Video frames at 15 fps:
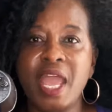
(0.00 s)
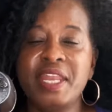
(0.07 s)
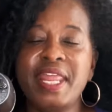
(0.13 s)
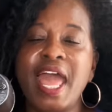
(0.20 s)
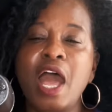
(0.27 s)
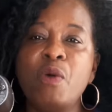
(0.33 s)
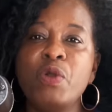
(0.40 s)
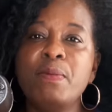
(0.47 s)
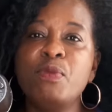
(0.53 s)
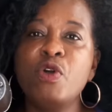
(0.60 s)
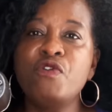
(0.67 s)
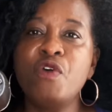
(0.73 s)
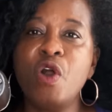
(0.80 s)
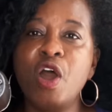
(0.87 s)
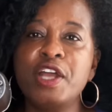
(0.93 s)
And now we
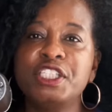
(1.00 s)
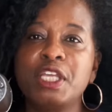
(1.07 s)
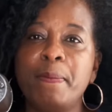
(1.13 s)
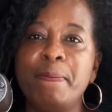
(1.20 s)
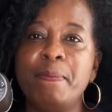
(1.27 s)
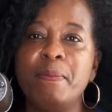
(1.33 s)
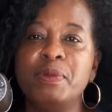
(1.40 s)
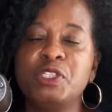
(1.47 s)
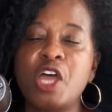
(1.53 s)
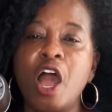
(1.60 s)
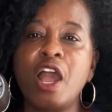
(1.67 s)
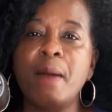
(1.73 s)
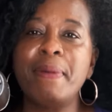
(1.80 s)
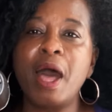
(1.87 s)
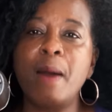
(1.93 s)
move on to
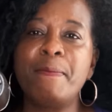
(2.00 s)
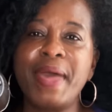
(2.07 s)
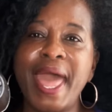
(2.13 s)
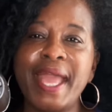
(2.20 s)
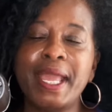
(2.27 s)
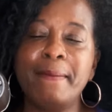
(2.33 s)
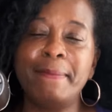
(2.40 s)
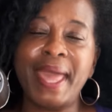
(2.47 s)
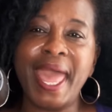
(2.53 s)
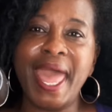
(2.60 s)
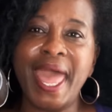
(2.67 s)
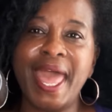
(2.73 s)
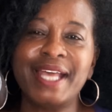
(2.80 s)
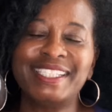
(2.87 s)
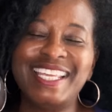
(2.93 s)
talk about packing
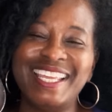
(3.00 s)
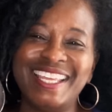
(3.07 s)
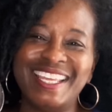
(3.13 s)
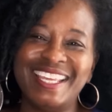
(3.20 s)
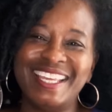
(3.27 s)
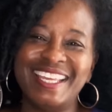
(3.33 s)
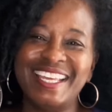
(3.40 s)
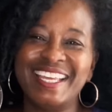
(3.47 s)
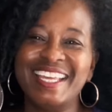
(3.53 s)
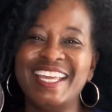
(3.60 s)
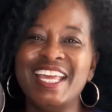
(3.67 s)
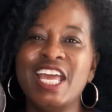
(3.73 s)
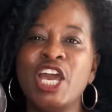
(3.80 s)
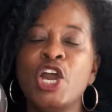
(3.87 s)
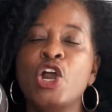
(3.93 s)
bags.
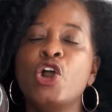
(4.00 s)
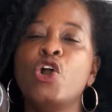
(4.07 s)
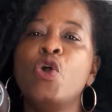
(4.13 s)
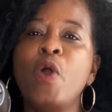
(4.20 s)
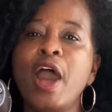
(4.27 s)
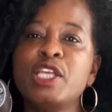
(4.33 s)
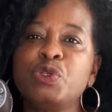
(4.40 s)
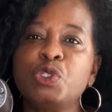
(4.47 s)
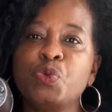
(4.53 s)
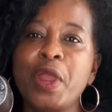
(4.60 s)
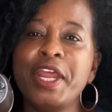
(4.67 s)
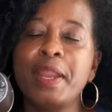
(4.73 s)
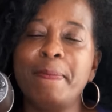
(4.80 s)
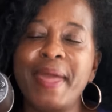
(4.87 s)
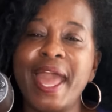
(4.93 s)
Who else was
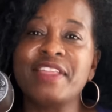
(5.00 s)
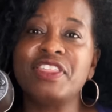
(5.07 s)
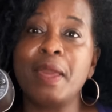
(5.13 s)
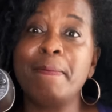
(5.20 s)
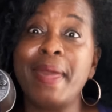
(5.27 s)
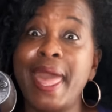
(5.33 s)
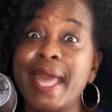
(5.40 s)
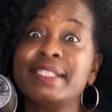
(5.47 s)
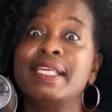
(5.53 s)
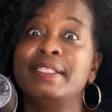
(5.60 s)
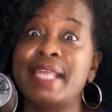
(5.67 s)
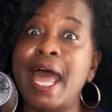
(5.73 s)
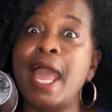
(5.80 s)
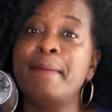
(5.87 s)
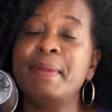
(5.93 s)
ready to pack their bags?
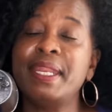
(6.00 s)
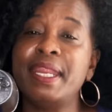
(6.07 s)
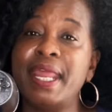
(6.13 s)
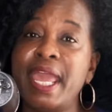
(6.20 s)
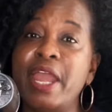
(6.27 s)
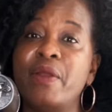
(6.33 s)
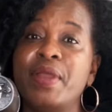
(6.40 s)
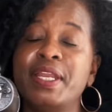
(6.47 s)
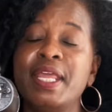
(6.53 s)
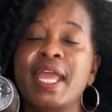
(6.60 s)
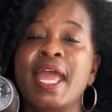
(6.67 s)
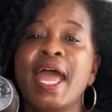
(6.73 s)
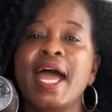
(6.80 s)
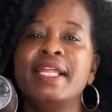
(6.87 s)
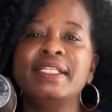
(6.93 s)
Dymond and Aaron.
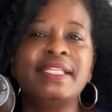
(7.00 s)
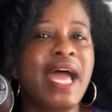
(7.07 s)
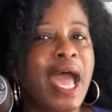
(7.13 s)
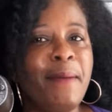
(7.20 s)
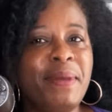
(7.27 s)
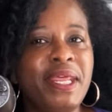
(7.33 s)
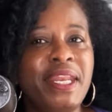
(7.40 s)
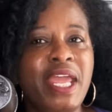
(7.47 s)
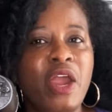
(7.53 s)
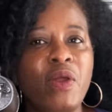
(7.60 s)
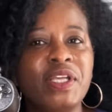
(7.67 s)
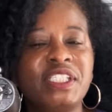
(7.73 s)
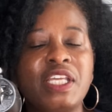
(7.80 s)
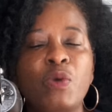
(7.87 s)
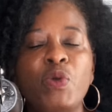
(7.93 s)
Dymond and
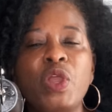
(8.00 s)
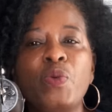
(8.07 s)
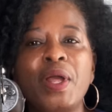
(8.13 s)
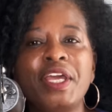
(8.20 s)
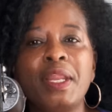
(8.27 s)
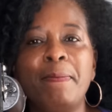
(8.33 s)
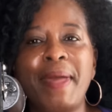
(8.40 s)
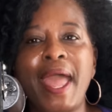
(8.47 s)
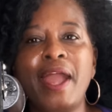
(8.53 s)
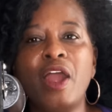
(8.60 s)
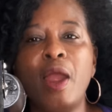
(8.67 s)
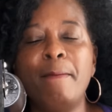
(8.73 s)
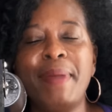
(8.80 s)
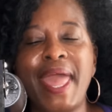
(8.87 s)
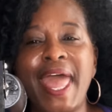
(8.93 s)
Aaron said, we ready to pack
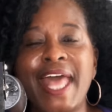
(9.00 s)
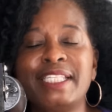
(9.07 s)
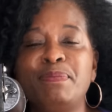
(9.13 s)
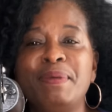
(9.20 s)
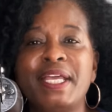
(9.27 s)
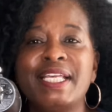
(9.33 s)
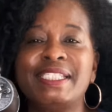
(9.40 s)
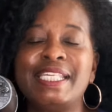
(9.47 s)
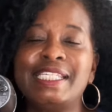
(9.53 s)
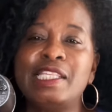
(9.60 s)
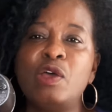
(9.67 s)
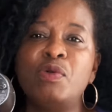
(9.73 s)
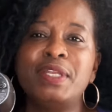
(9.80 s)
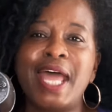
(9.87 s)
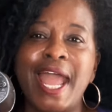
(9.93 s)
our bags because this
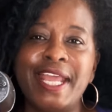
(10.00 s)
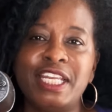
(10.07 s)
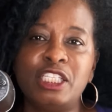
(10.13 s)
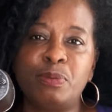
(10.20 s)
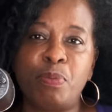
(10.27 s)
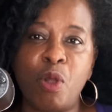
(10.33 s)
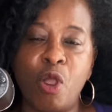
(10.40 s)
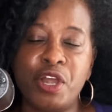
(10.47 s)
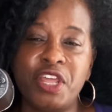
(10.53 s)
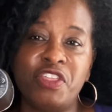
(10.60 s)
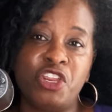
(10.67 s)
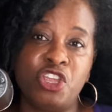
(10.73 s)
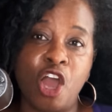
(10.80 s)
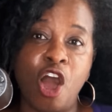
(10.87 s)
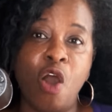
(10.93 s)
little nineties party
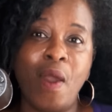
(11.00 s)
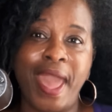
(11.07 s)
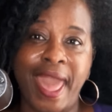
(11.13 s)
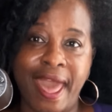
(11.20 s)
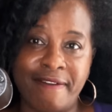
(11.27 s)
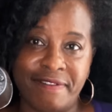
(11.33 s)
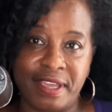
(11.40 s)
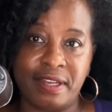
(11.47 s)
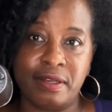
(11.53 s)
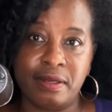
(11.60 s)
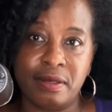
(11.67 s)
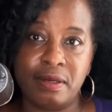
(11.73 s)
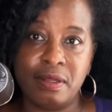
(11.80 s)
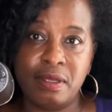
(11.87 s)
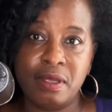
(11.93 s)
that y'all having,
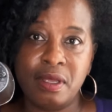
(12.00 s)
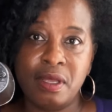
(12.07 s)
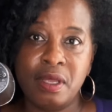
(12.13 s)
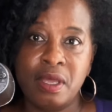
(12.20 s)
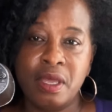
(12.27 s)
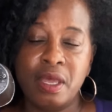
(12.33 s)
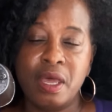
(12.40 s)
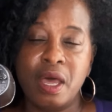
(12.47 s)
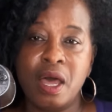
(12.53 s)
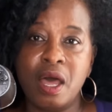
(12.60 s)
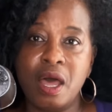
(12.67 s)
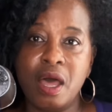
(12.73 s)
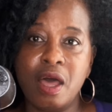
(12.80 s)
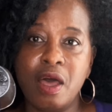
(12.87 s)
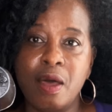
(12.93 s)

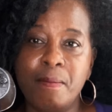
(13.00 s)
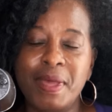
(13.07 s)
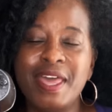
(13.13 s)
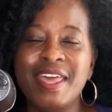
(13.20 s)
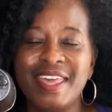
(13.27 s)
um,